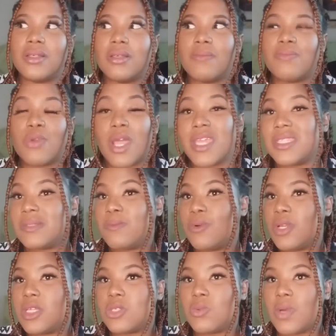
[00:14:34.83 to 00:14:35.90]
price
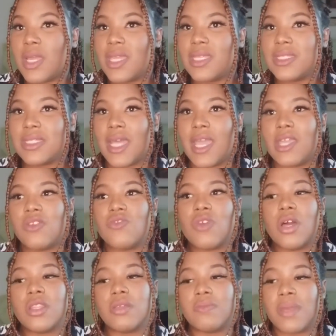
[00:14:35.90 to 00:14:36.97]
point wise, I'd
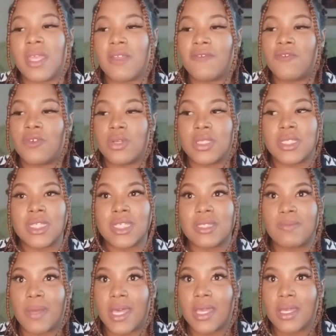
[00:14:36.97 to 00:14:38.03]
rather pay for a
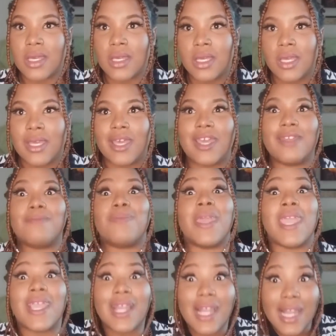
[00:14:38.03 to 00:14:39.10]
6-pack and
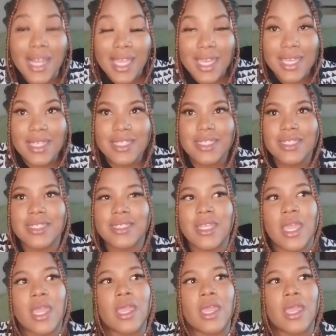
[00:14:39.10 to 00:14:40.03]
pay less